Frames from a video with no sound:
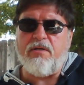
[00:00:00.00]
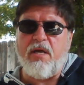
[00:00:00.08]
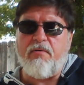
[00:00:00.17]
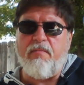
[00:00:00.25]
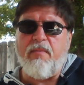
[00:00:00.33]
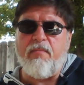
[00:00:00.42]
as
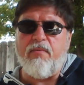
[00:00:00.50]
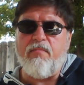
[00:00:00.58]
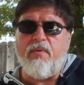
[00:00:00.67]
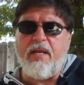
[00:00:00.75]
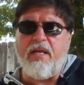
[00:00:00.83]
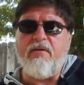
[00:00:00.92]
I remember,
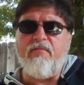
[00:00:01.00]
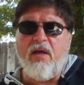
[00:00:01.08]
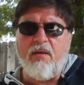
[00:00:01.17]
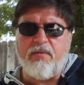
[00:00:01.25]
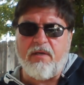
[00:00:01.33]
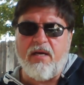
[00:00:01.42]
but he
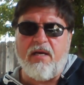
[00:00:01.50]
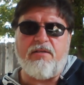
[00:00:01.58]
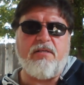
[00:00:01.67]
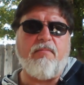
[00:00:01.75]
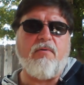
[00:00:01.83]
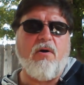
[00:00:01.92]
developed a
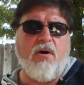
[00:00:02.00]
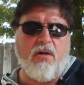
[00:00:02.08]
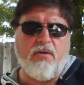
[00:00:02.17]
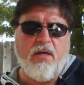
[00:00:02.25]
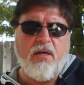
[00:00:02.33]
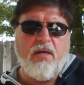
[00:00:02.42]
concept
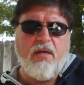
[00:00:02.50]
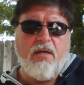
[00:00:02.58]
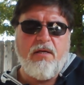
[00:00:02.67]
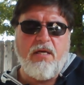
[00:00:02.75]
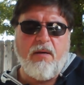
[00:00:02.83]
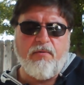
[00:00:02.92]
called
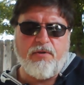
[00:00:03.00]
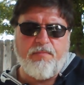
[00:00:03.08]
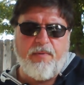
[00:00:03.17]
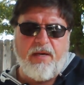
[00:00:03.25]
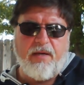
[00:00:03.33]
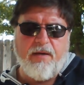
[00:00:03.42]

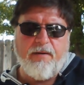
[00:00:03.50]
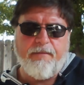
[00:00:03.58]
doublespeak.